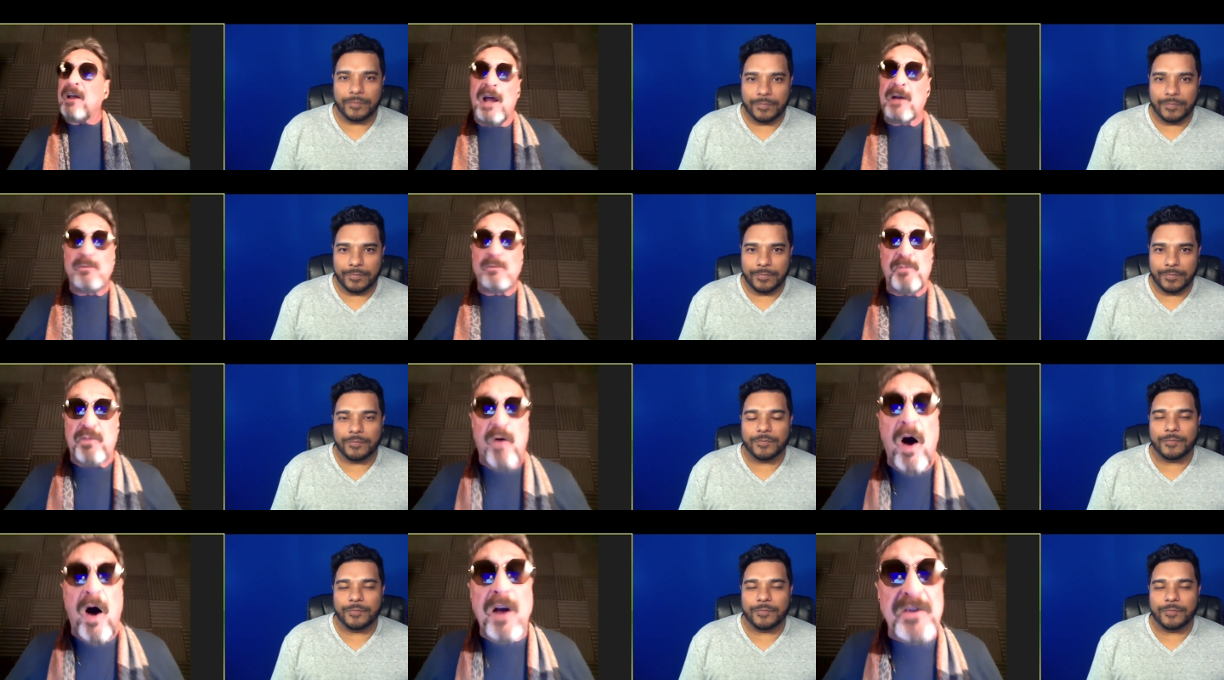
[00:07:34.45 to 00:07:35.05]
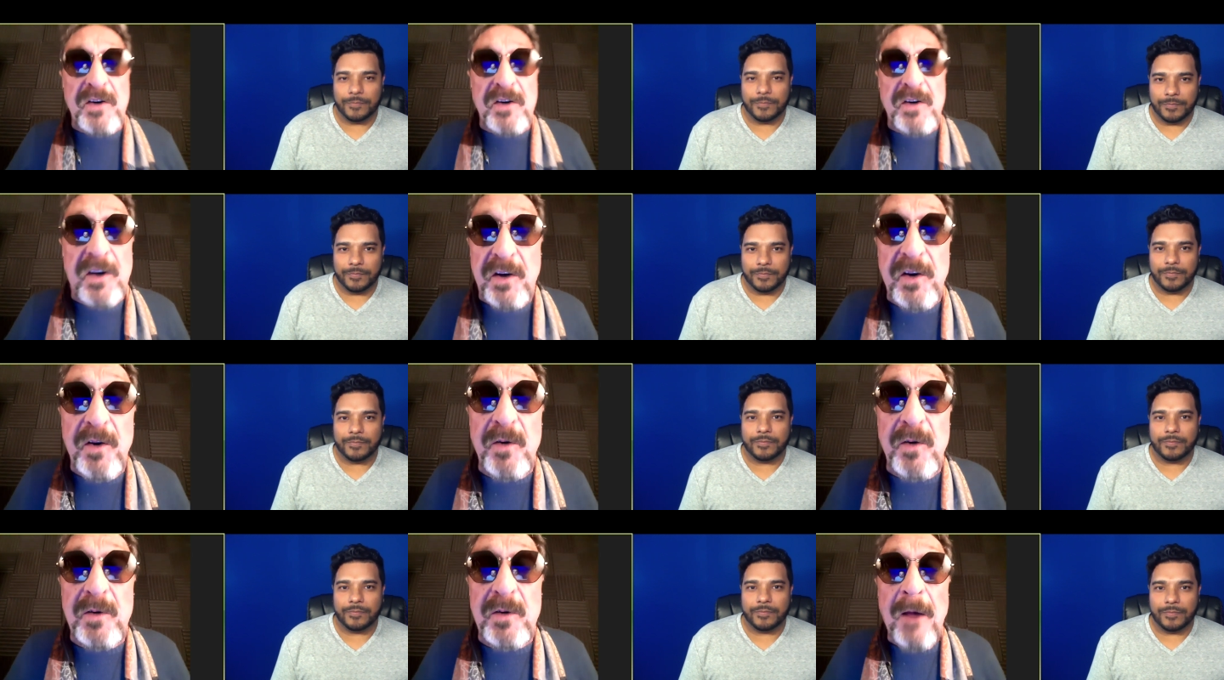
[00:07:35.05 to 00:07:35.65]
Speaker 1: and
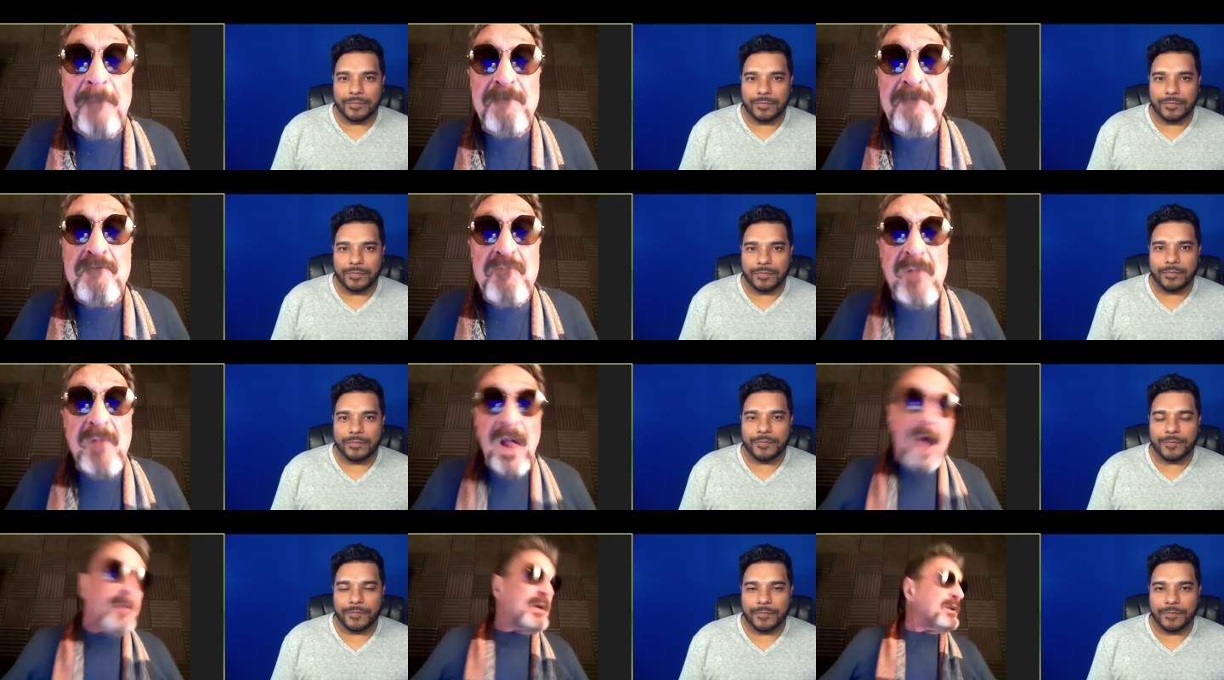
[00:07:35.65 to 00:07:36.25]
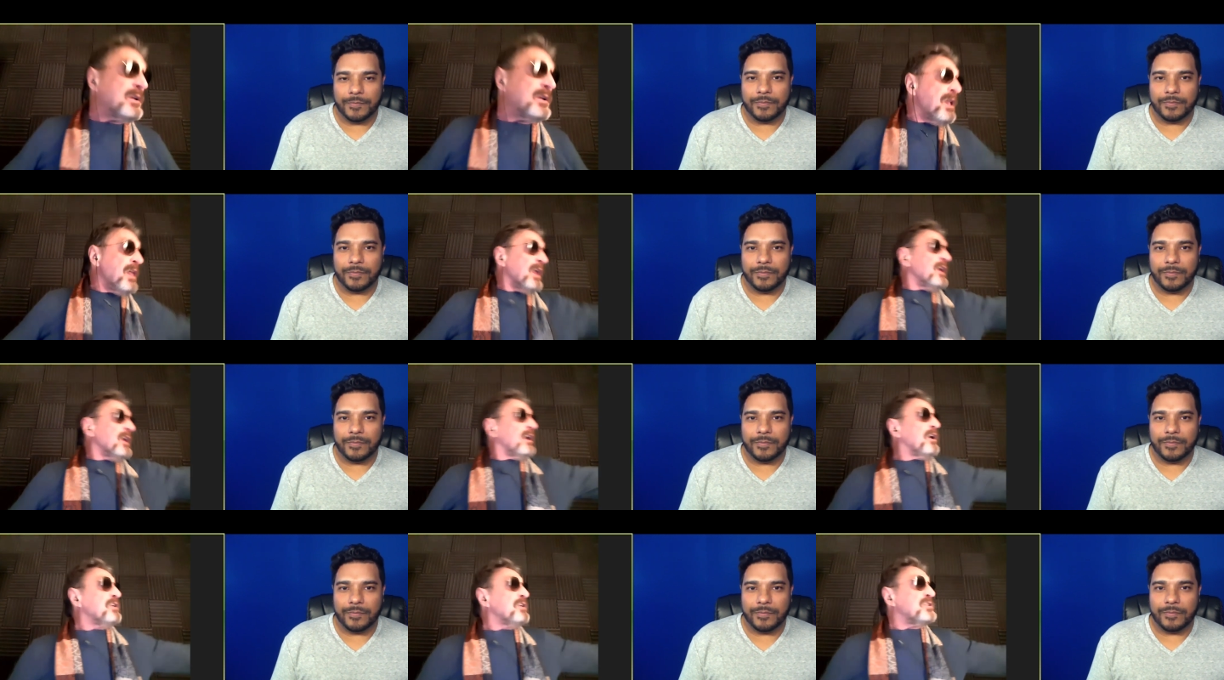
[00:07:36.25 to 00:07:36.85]
prosecute, I mean,
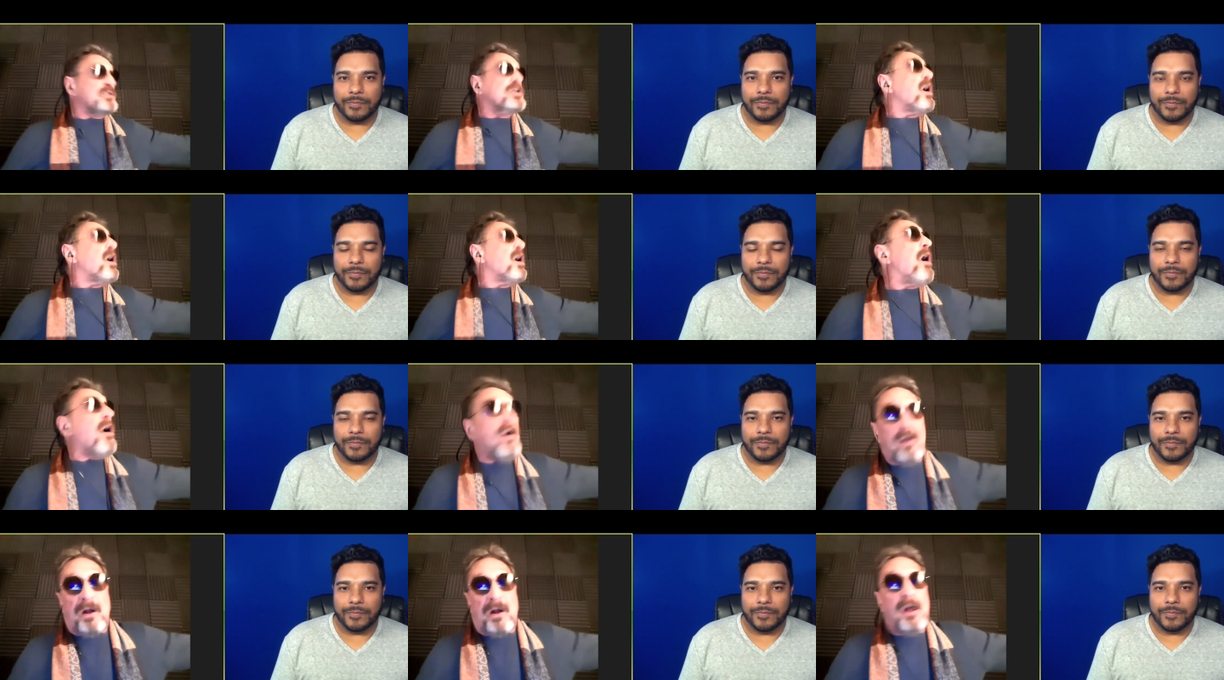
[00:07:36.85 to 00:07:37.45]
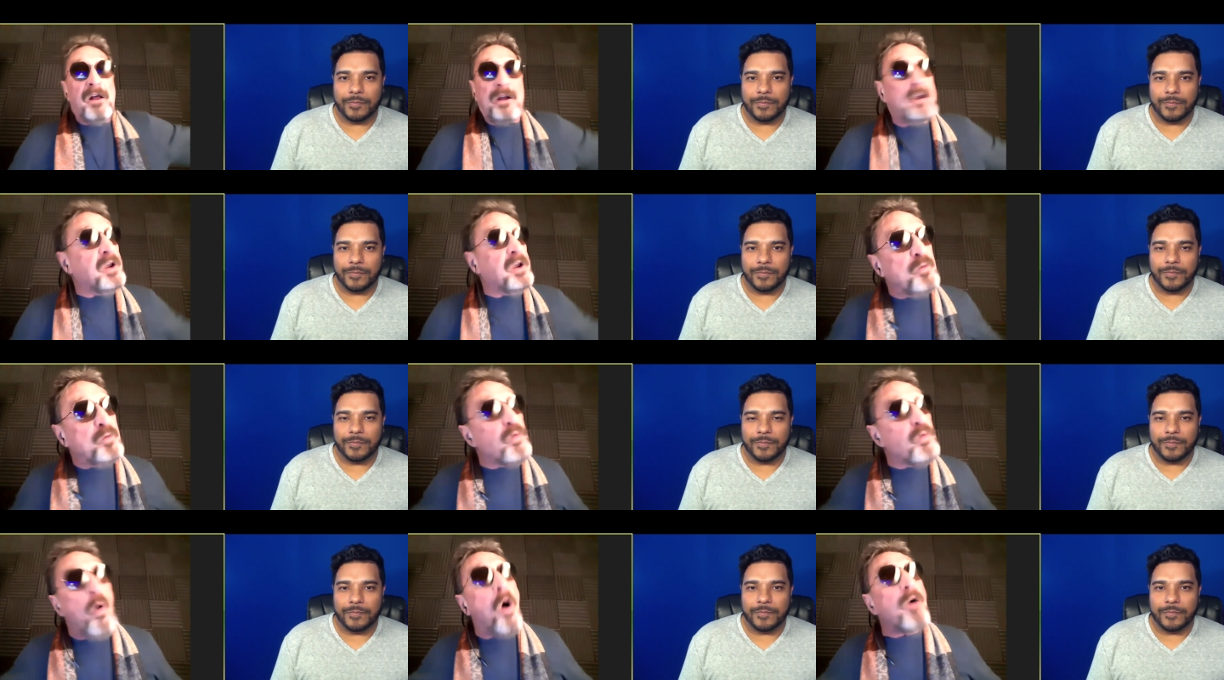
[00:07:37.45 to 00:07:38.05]
a dog
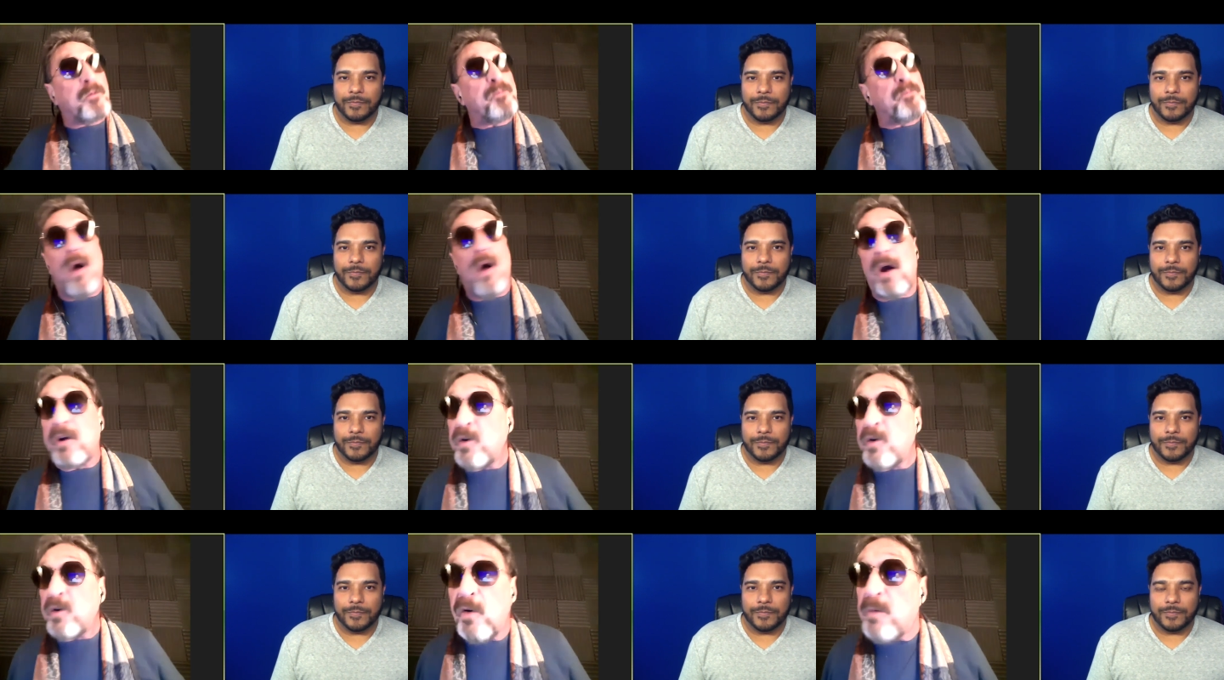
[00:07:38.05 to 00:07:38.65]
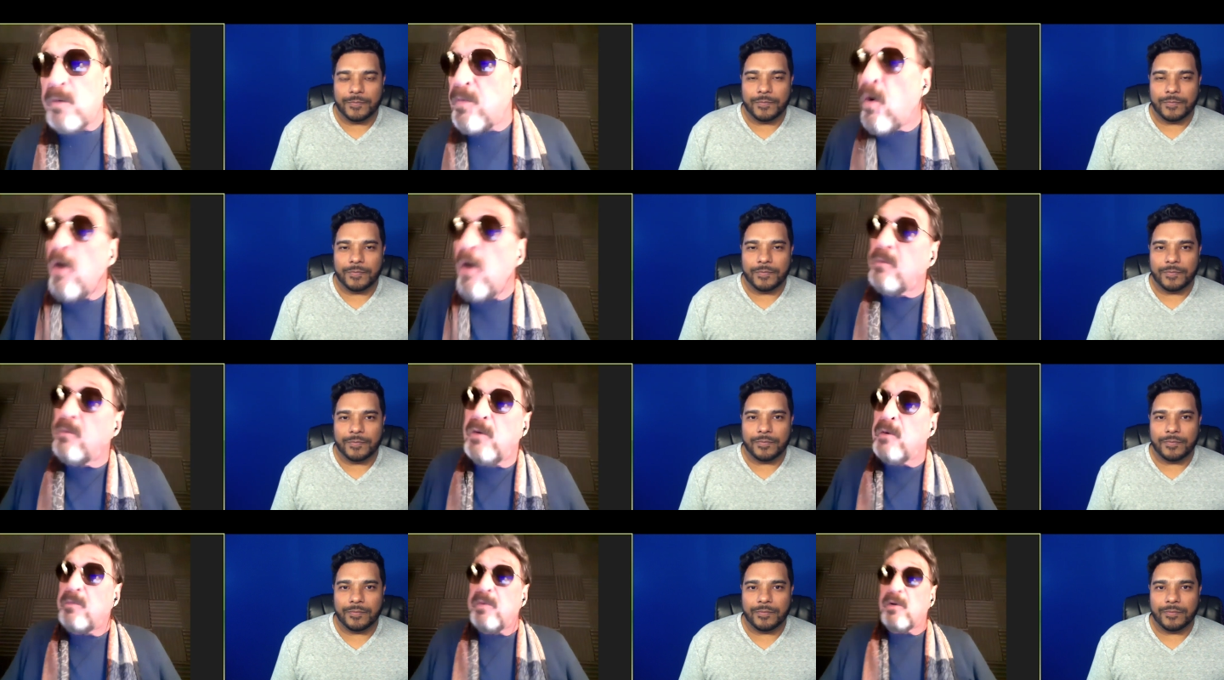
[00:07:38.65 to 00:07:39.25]
can walk by your
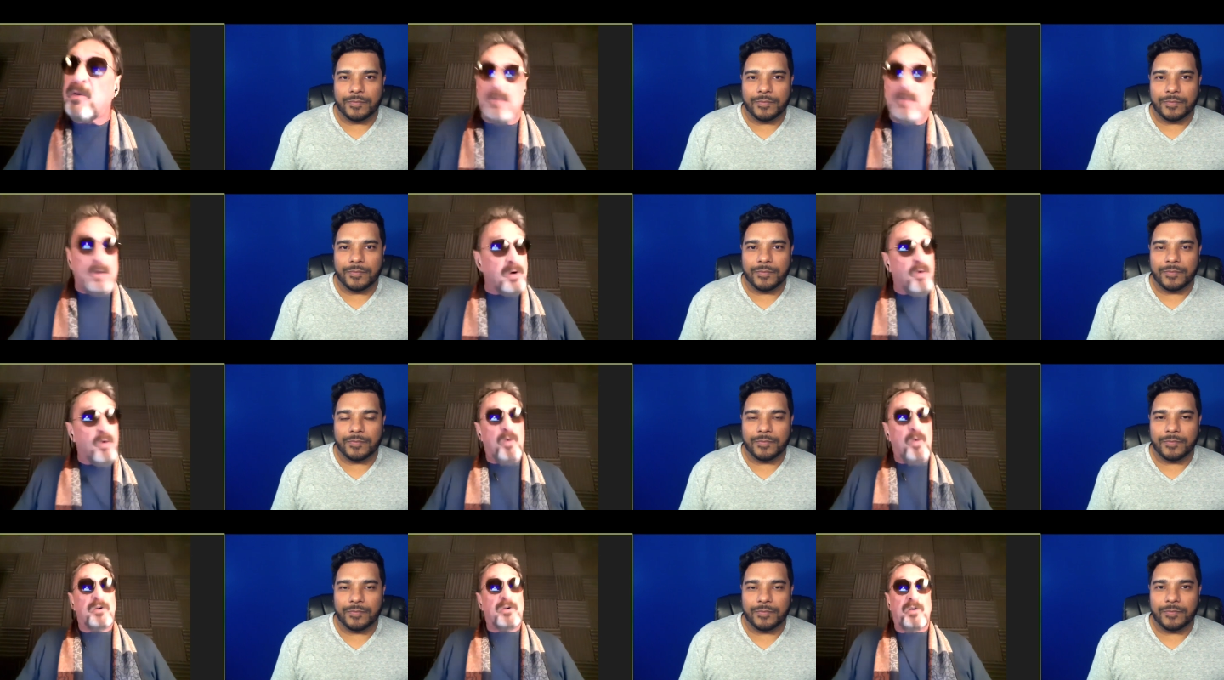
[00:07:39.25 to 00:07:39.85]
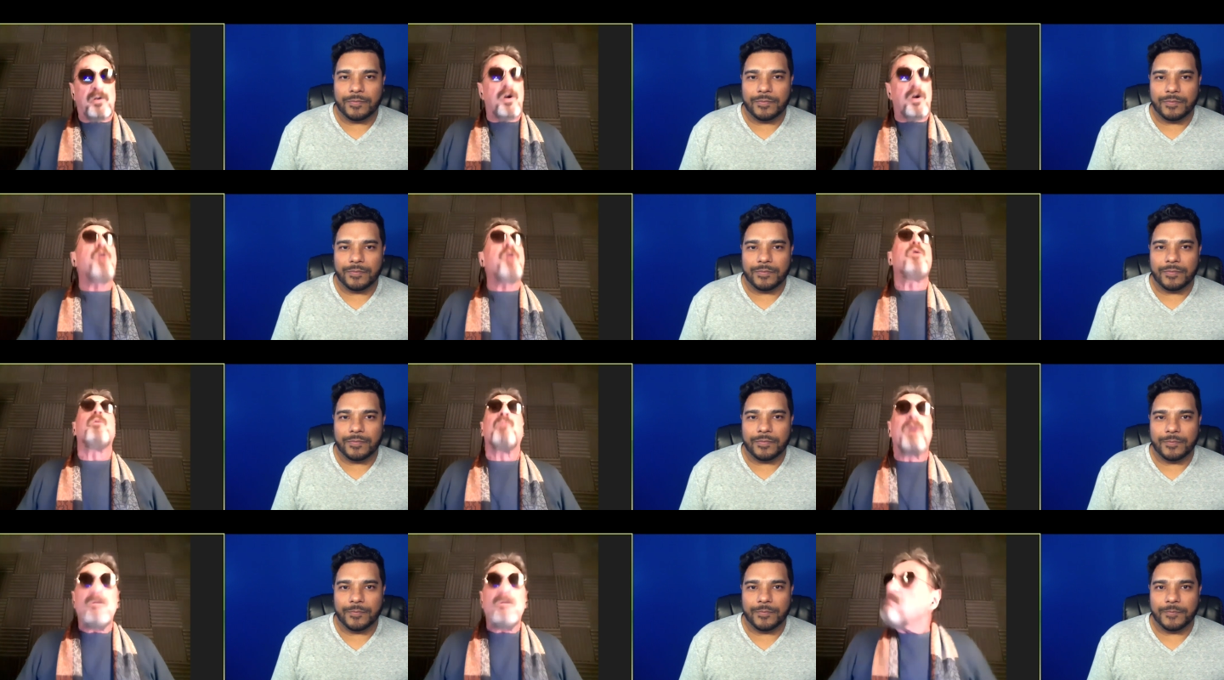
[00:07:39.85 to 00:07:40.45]
apartment building or your
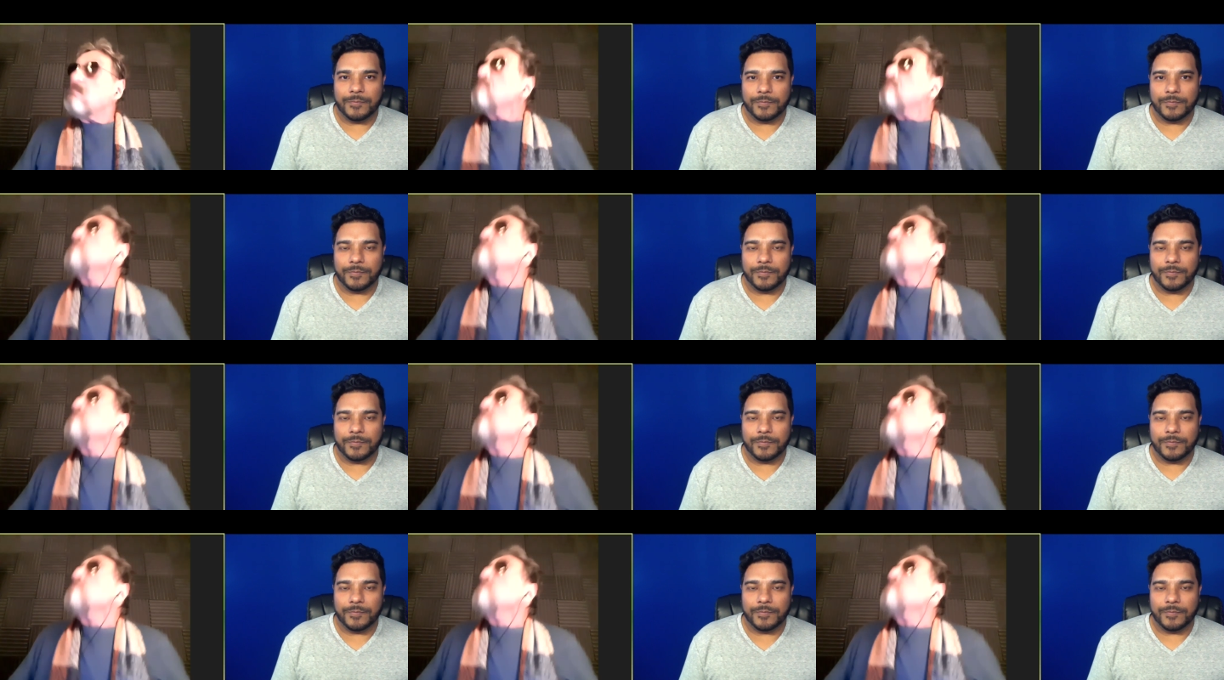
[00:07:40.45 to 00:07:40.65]
home